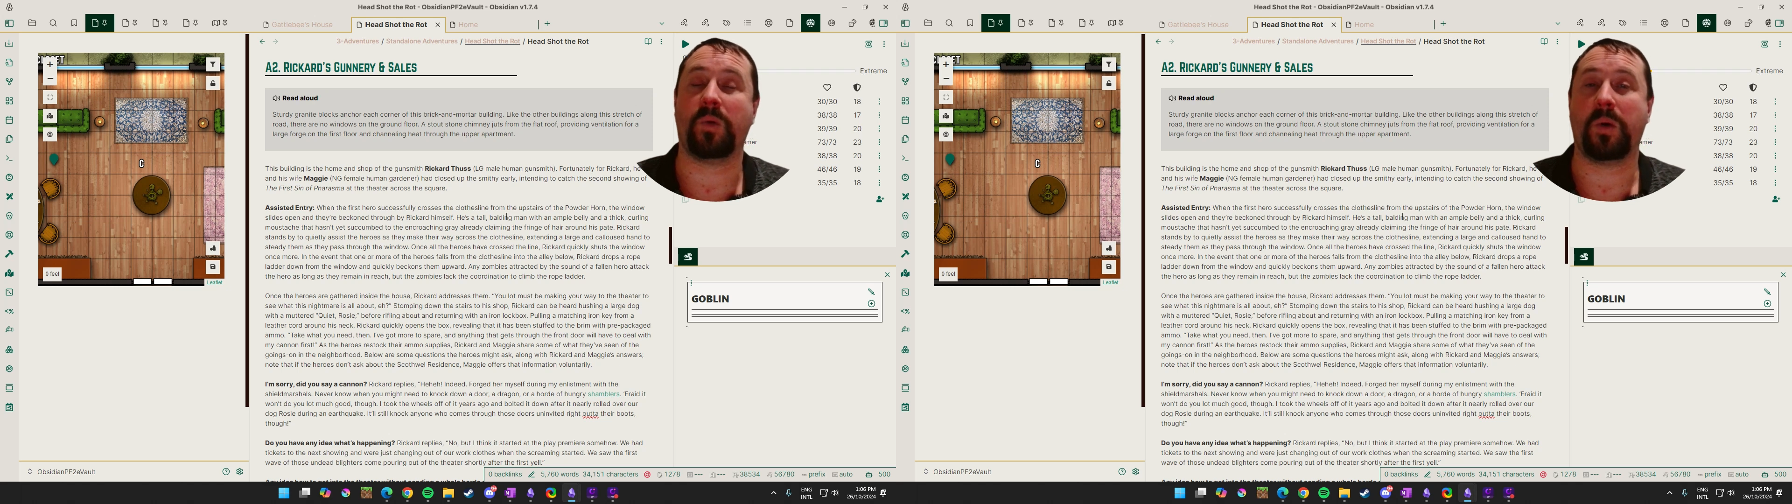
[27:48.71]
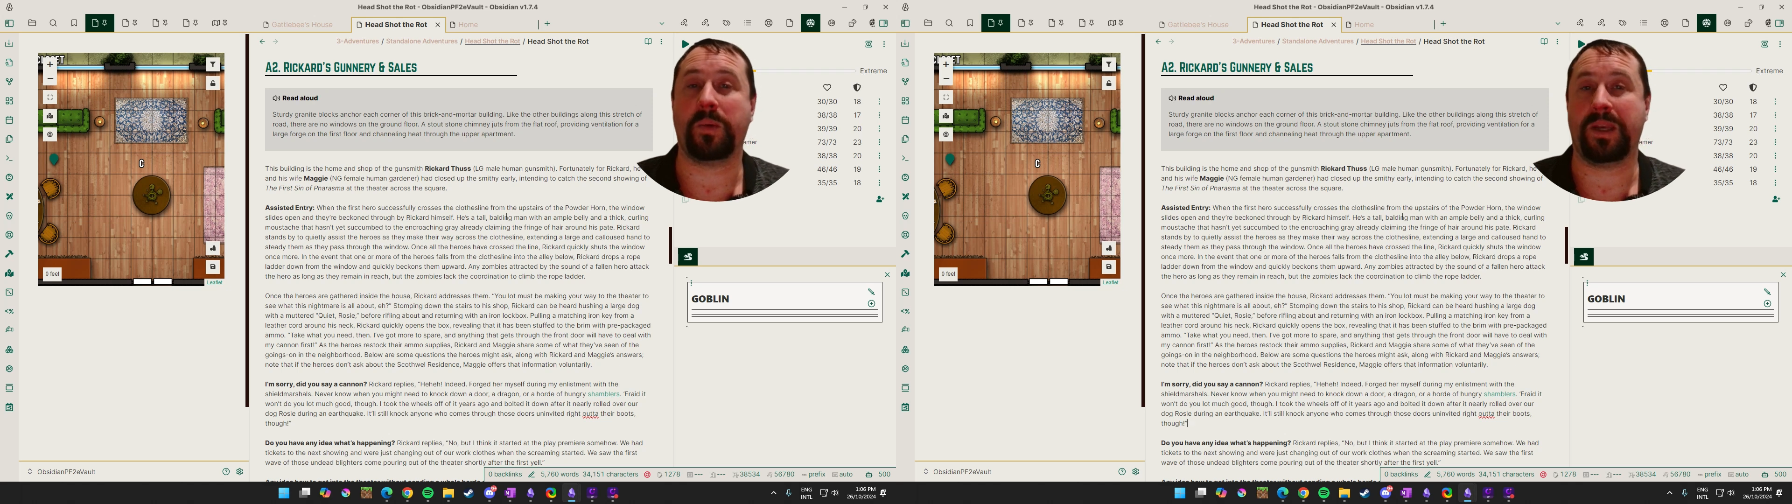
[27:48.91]

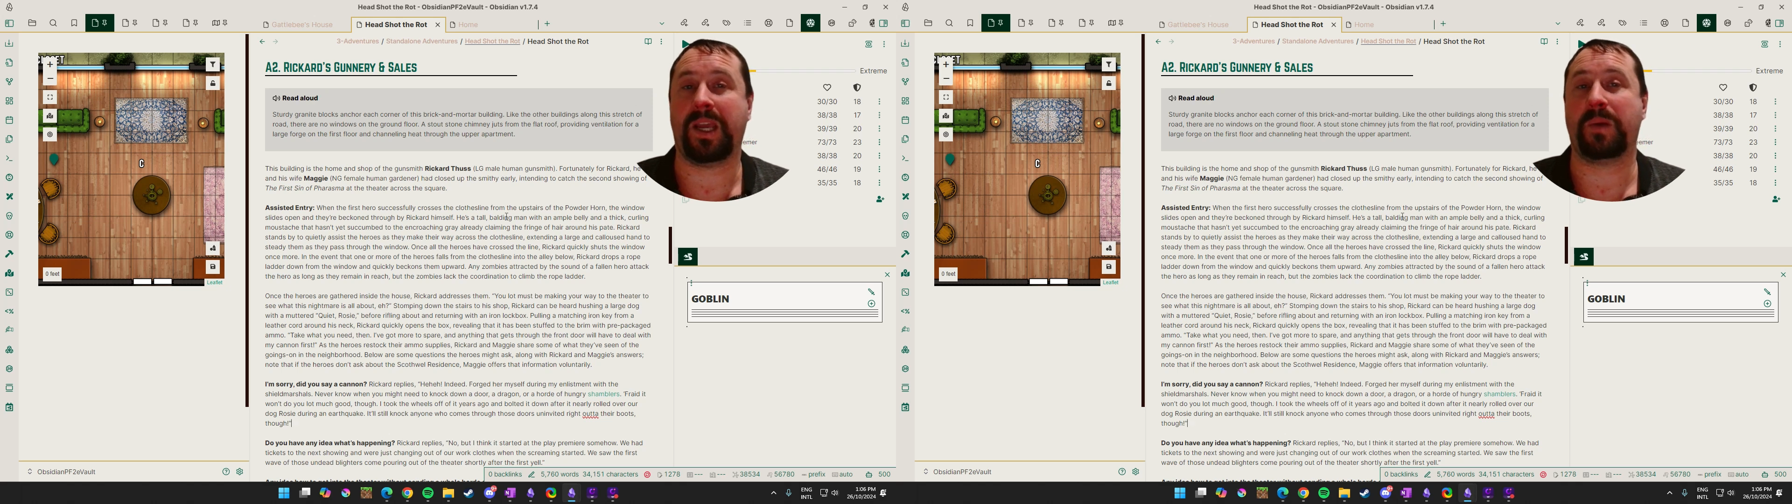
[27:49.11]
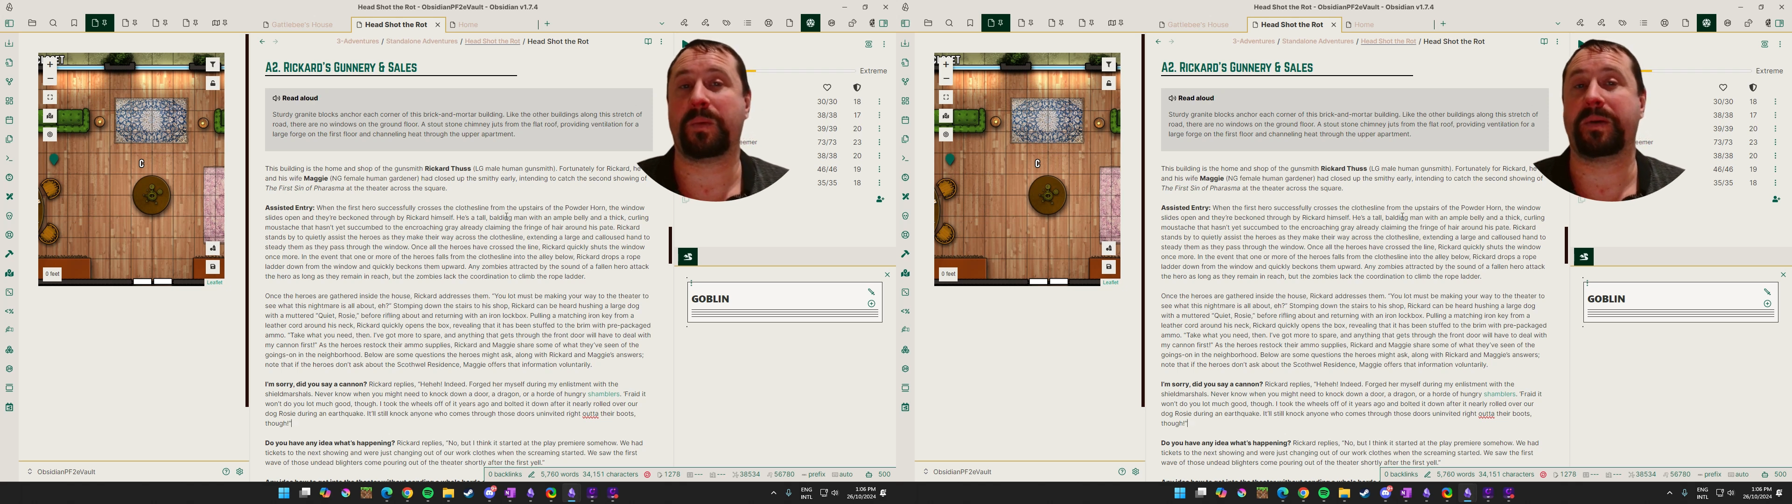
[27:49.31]
what we
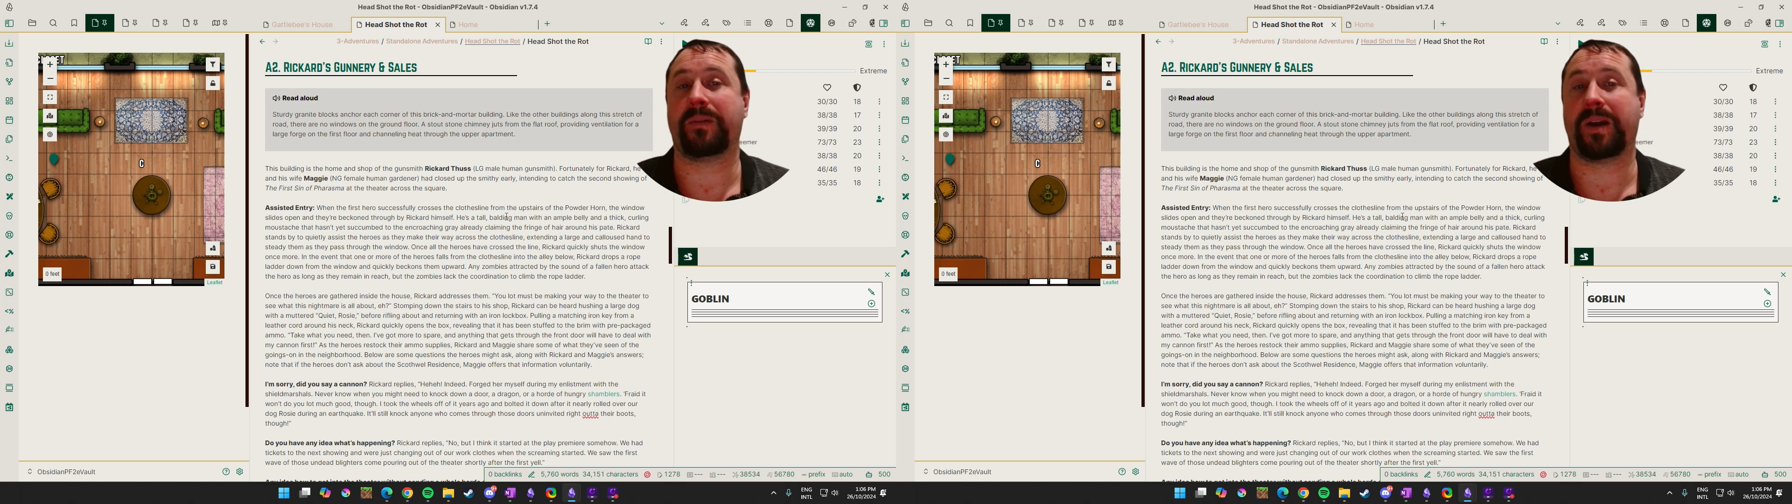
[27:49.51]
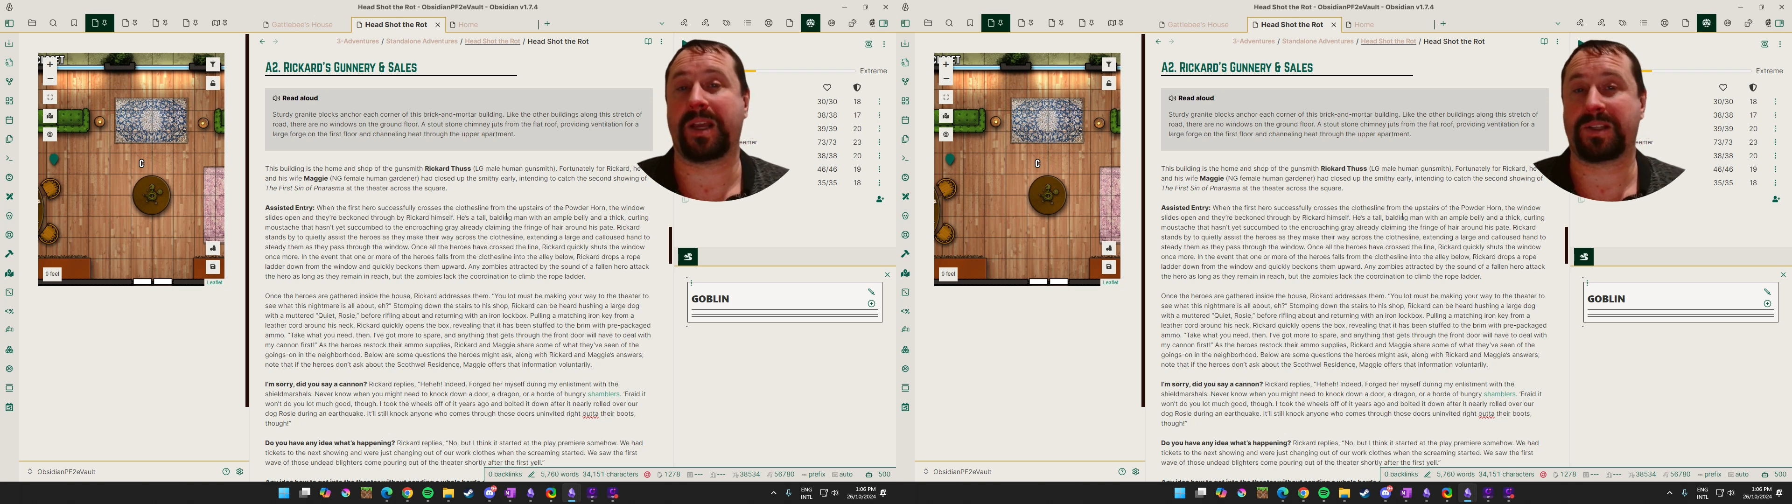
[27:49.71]
need when we
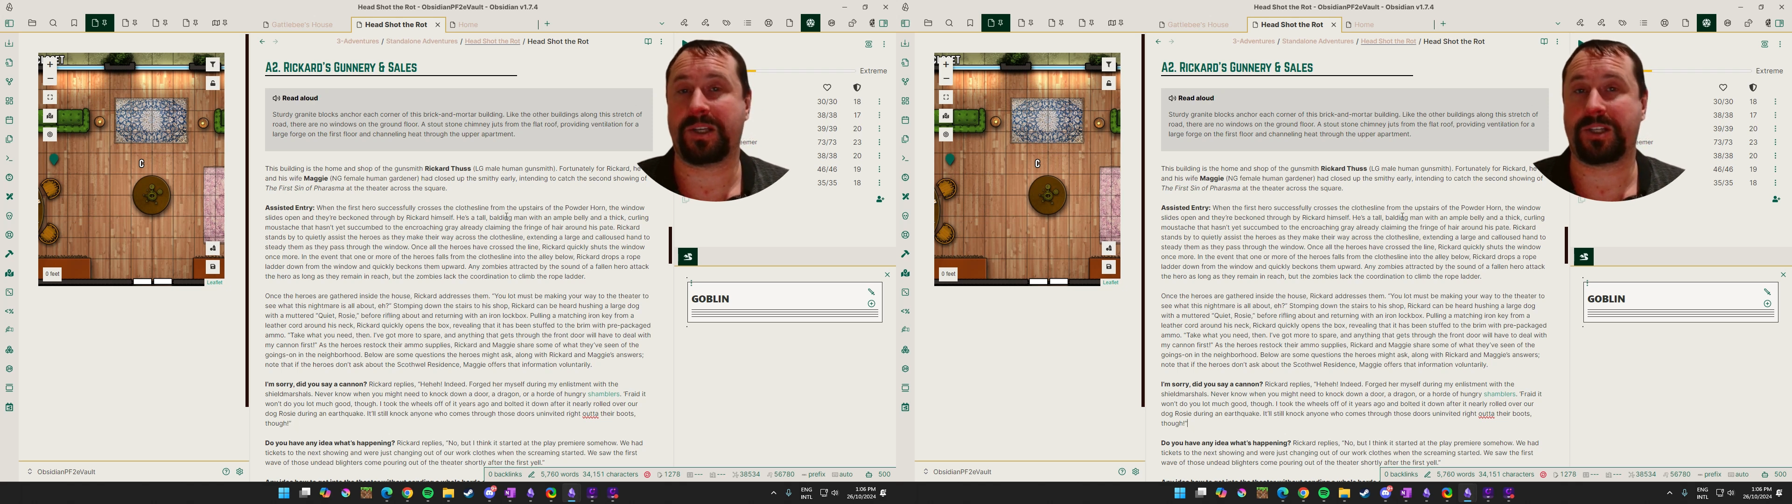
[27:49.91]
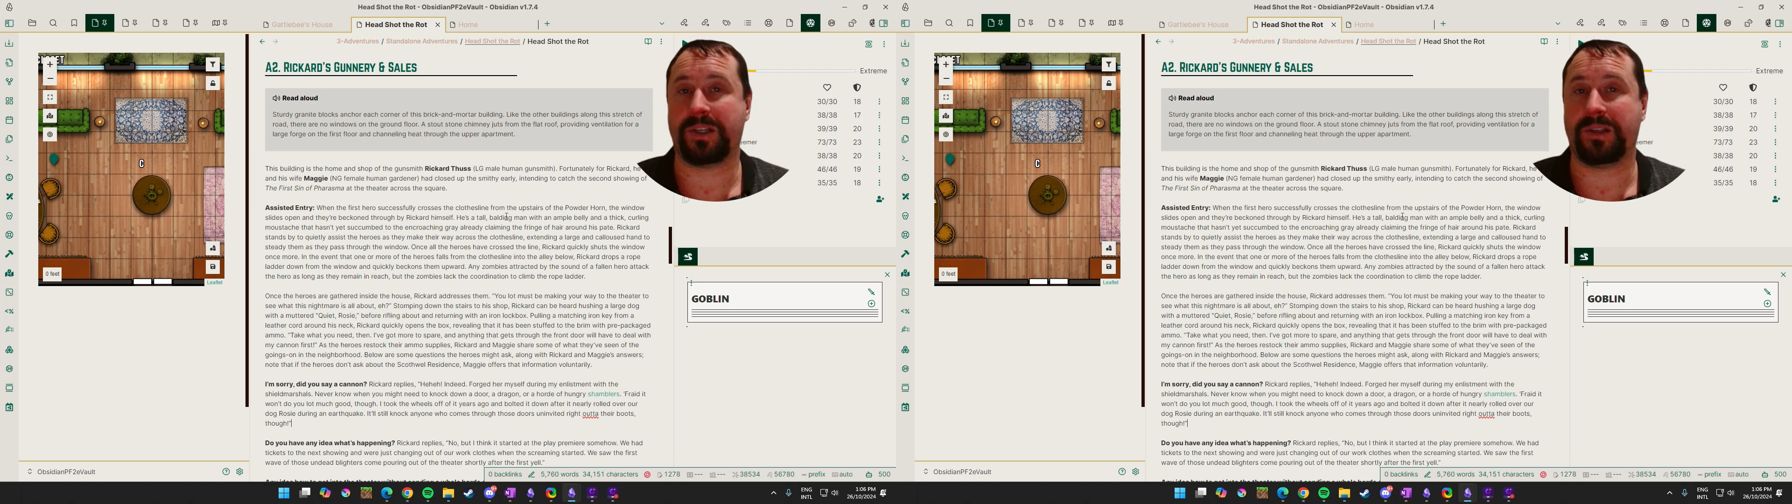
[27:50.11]
run our
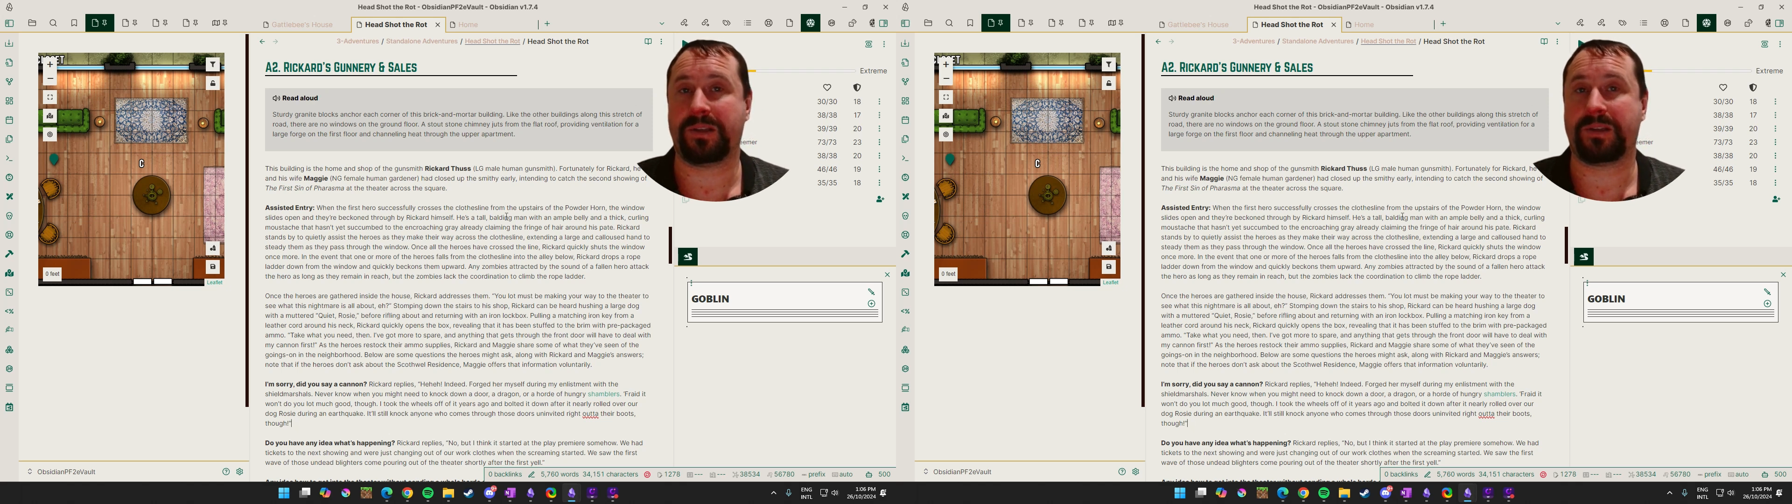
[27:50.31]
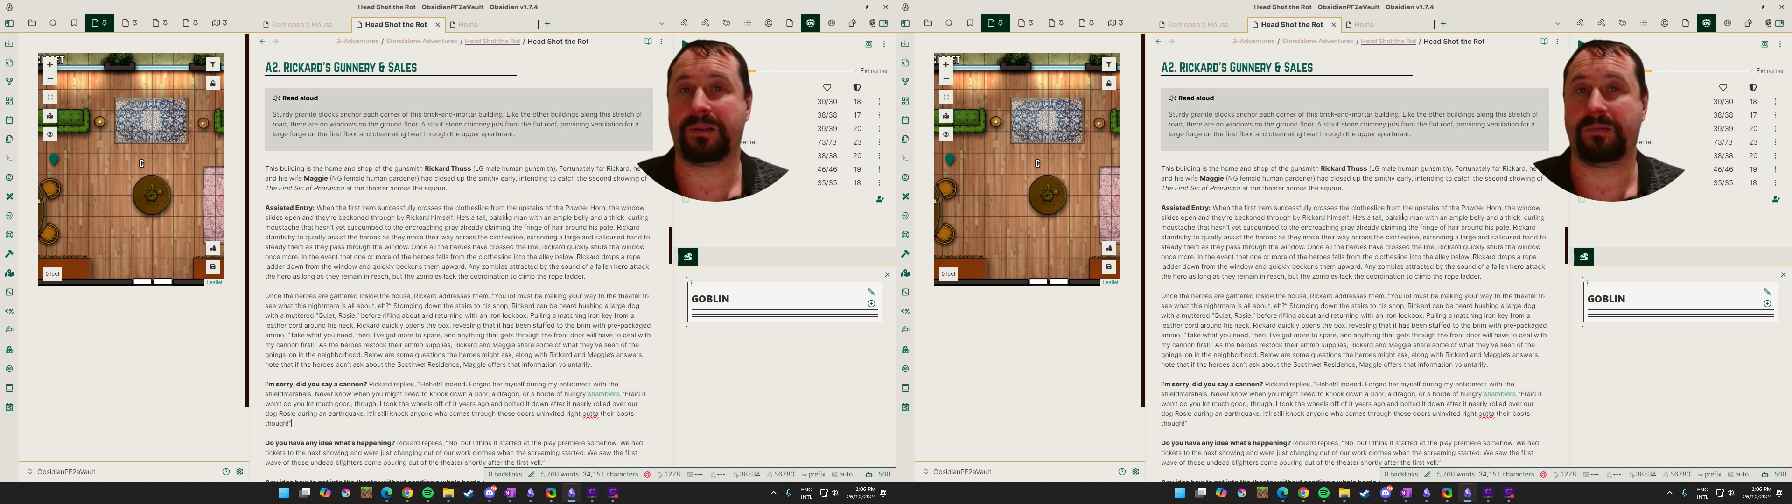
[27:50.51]

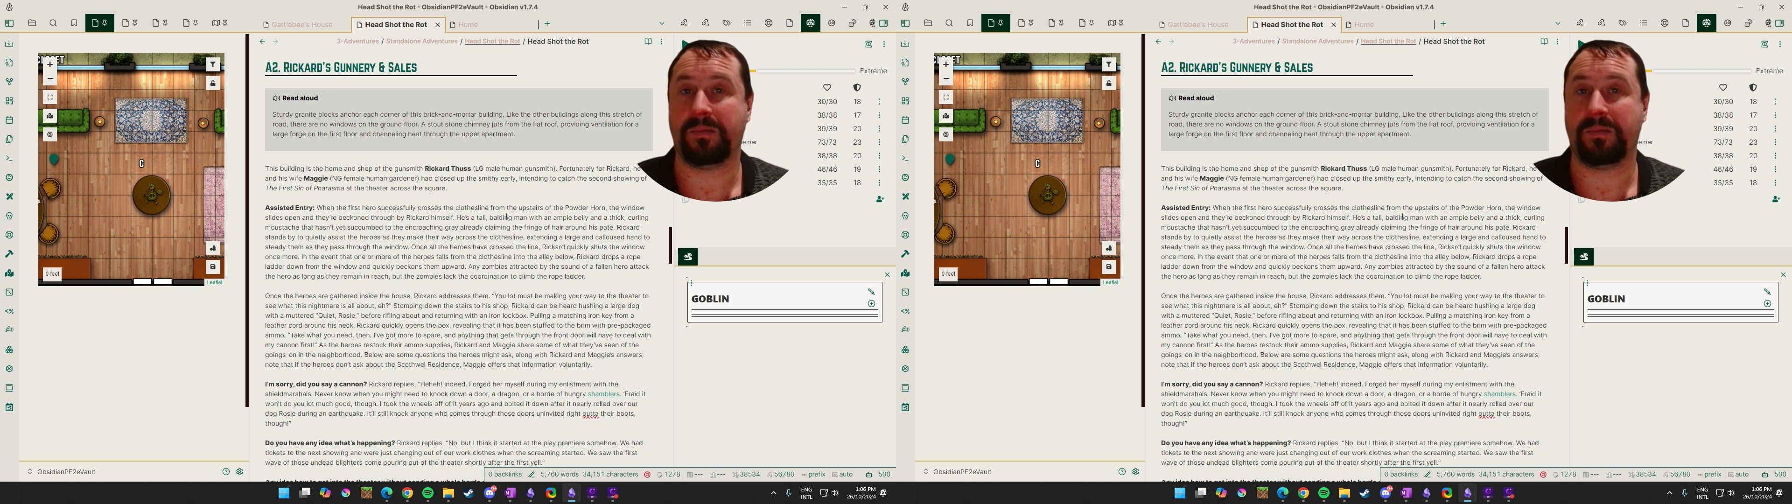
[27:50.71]
sessions,